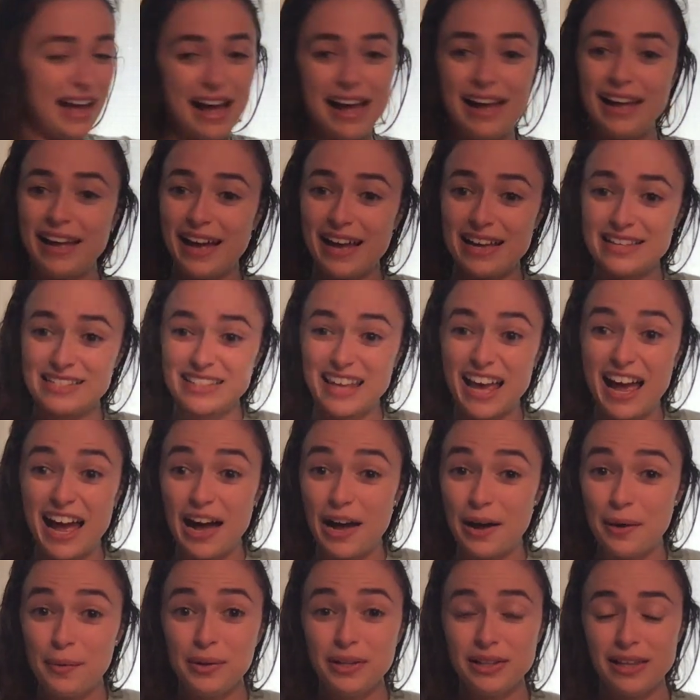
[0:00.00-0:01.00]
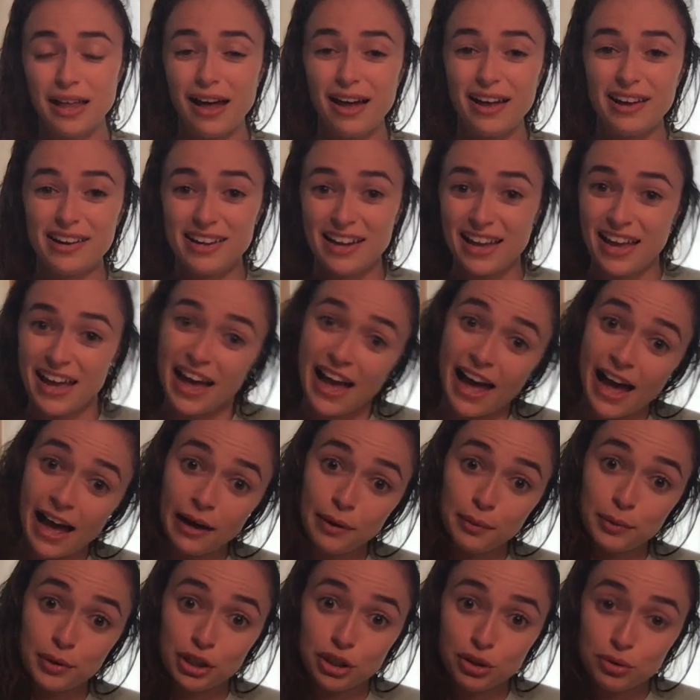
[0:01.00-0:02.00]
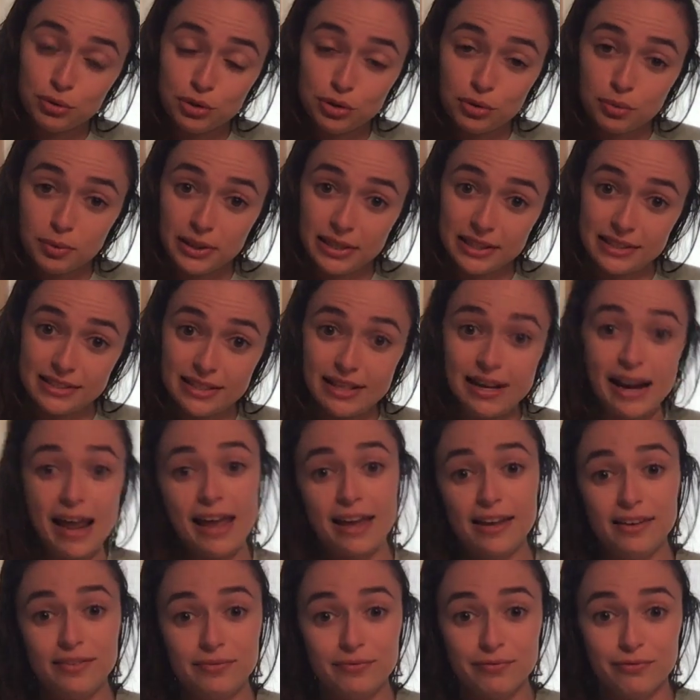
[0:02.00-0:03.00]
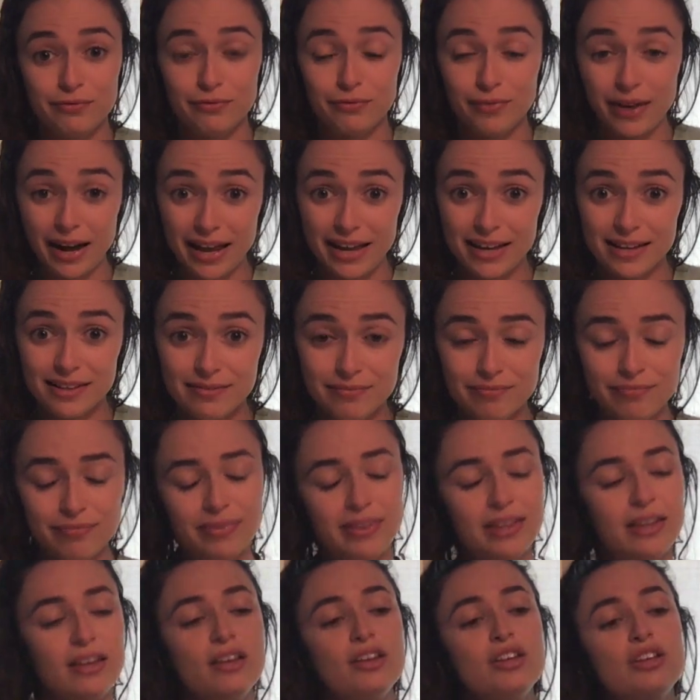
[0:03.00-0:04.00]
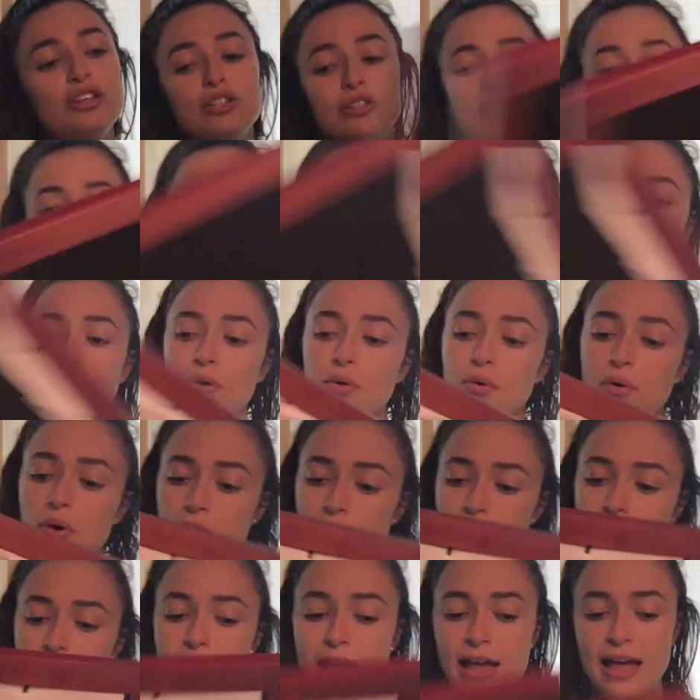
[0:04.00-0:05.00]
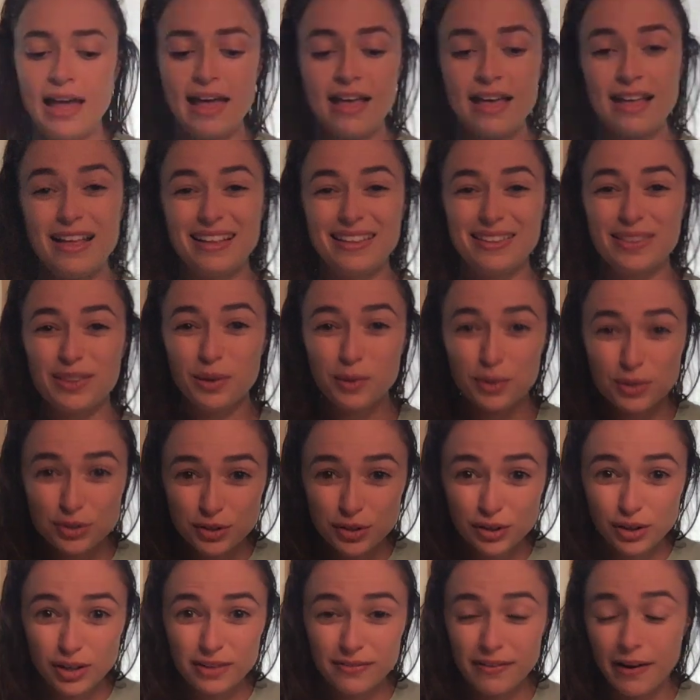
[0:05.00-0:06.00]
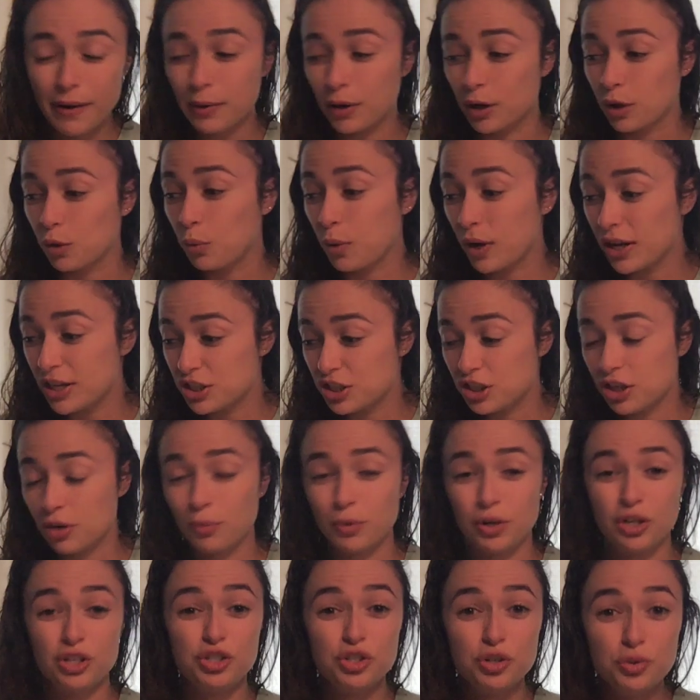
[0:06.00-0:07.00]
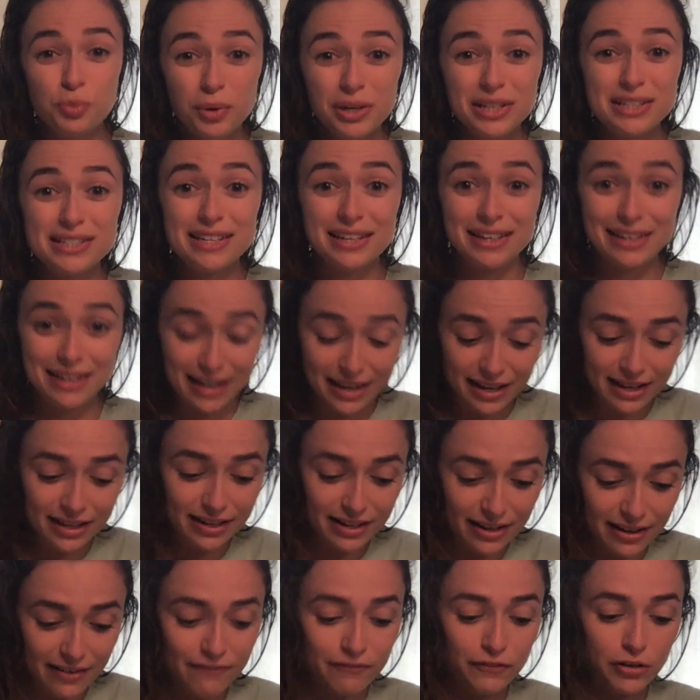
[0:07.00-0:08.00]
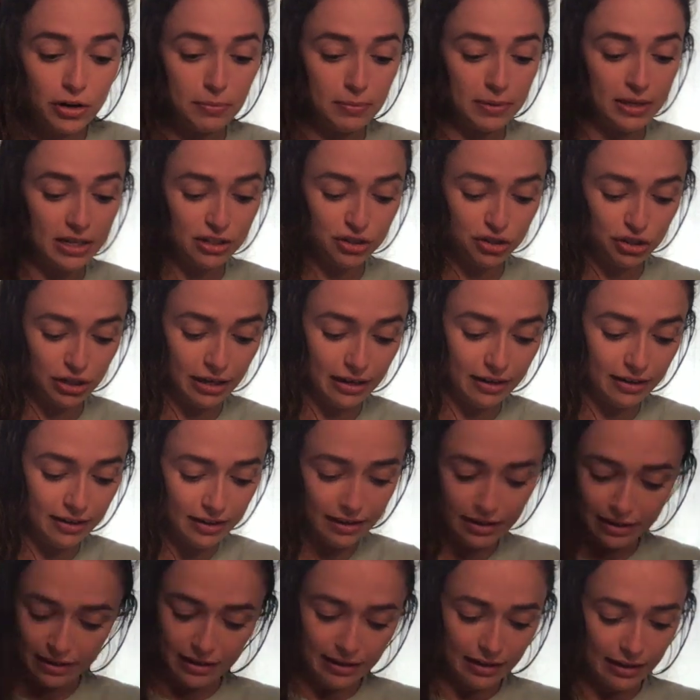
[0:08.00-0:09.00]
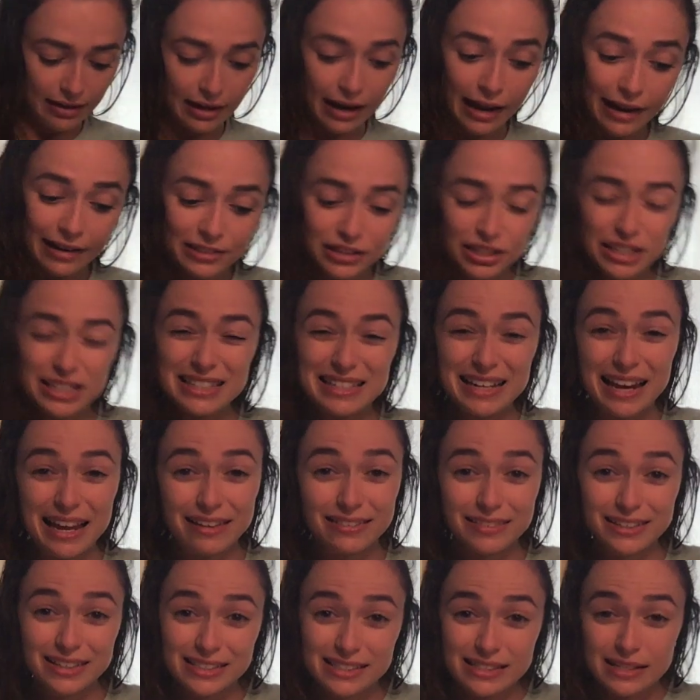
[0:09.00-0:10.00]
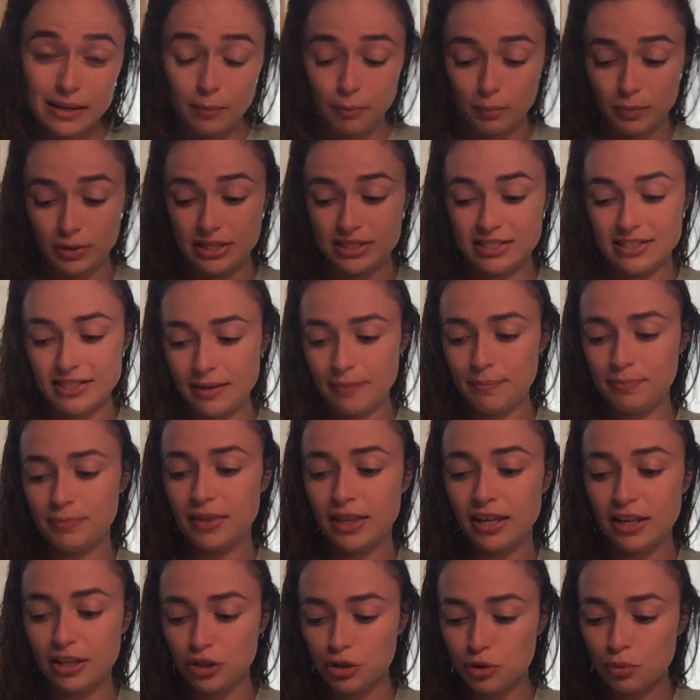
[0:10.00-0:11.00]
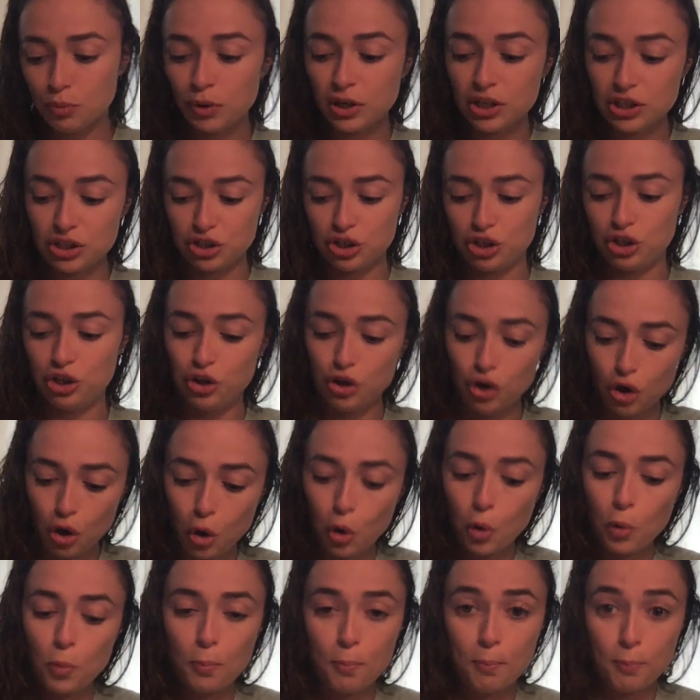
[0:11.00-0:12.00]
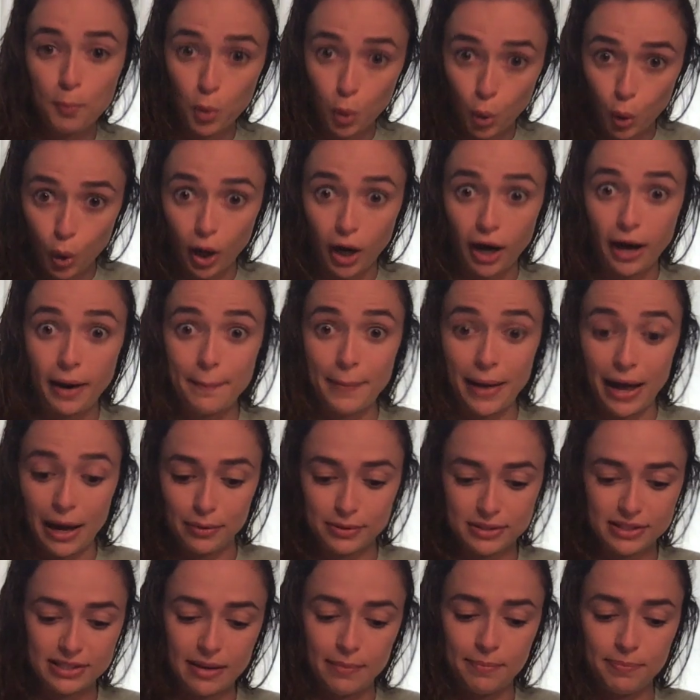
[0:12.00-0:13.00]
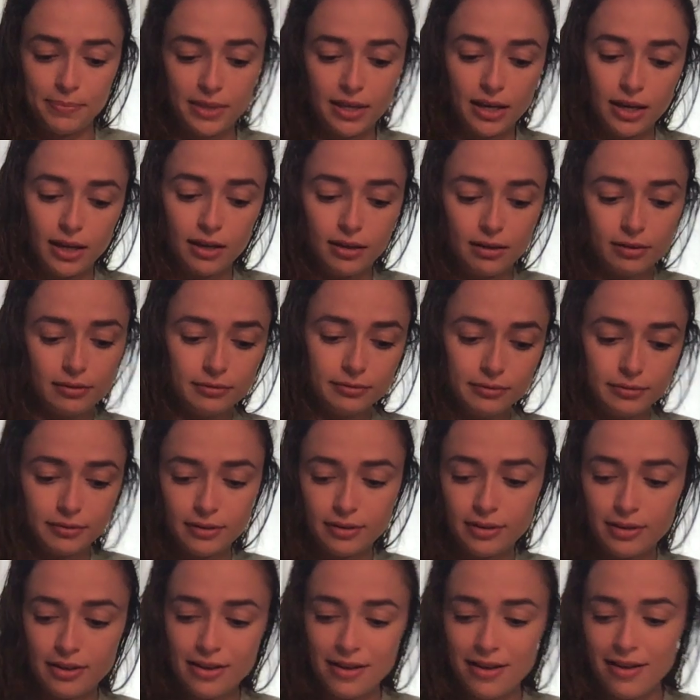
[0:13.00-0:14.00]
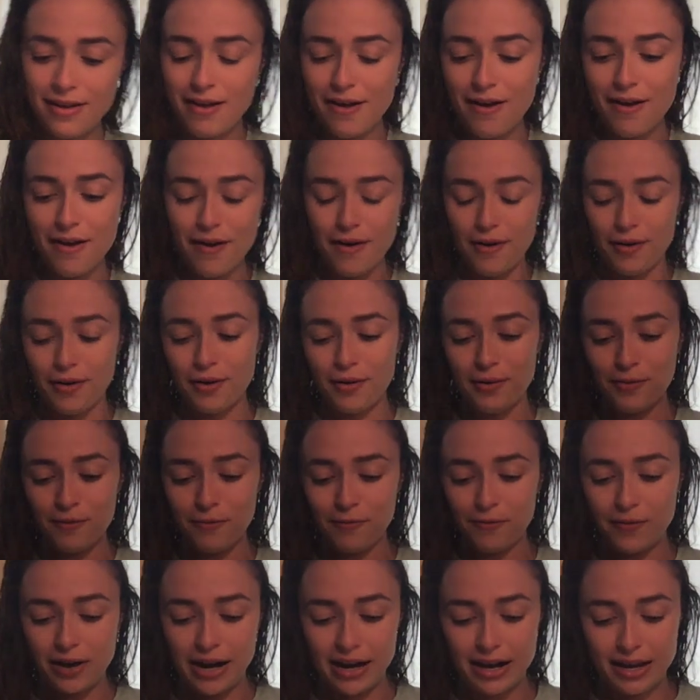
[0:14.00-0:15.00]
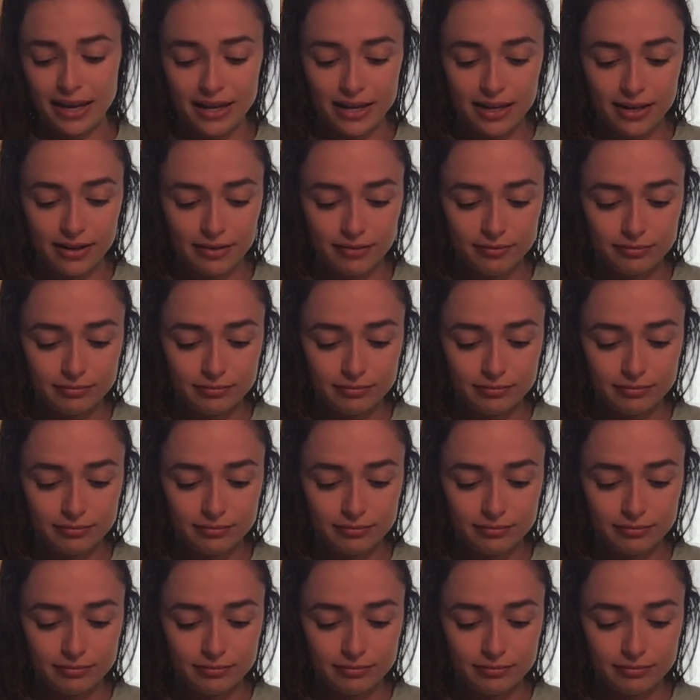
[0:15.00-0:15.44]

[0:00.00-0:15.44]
I ask how a lot. How are you doing today, right? So those are all of our question words. You want to gain information, not just telling someone something. You want to know more about something. All right?